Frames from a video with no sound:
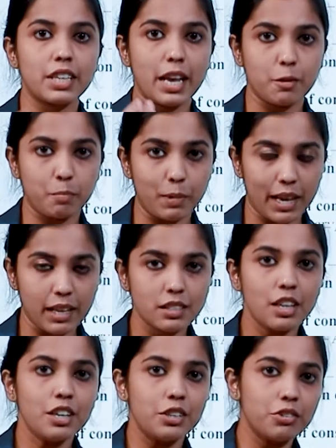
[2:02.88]
take place,
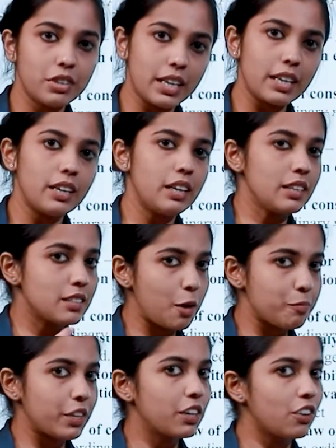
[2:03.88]
you need
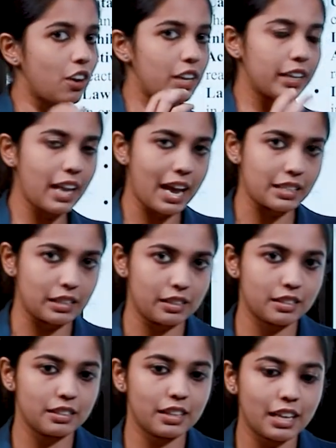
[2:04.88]
something called a
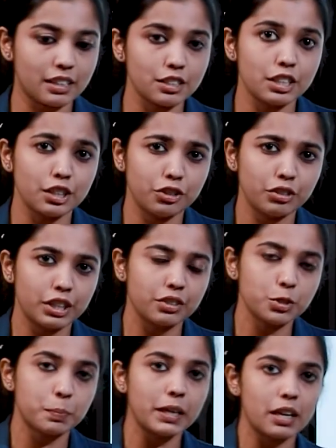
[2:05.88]
catalyst. That is, you need to
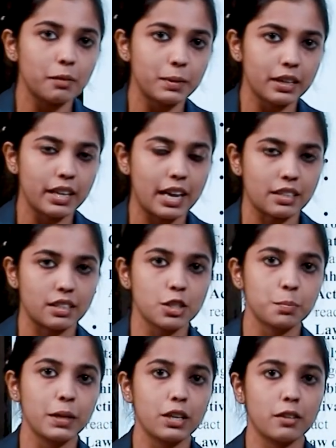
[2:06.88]
speed up the reaction. The
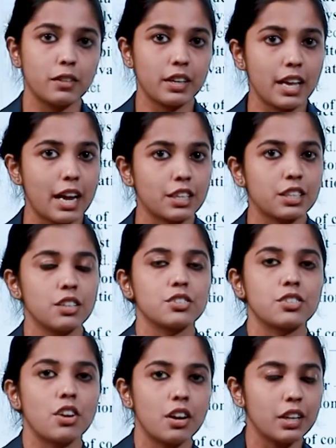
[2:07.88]
speed of the reaction
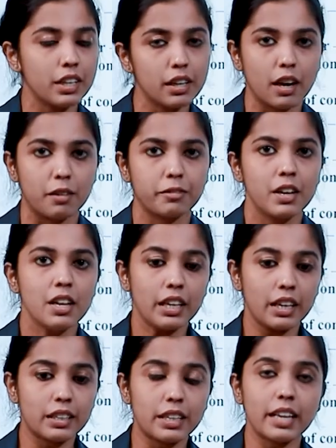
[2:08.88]
is not enough.
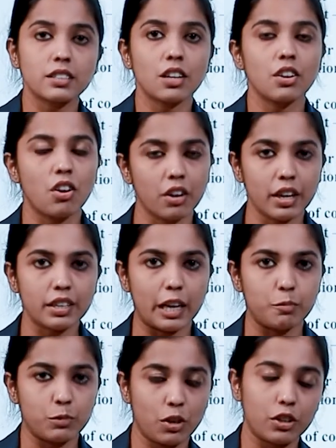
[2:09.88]
It takes a longer
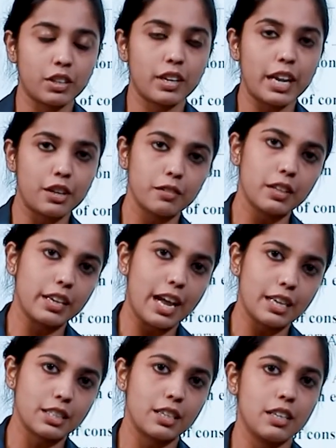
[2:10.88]
time, or the rate of the
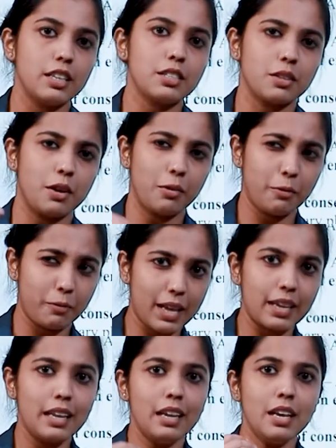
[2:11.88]
reaction is
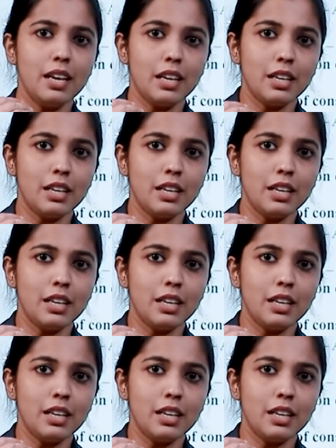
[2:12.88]
very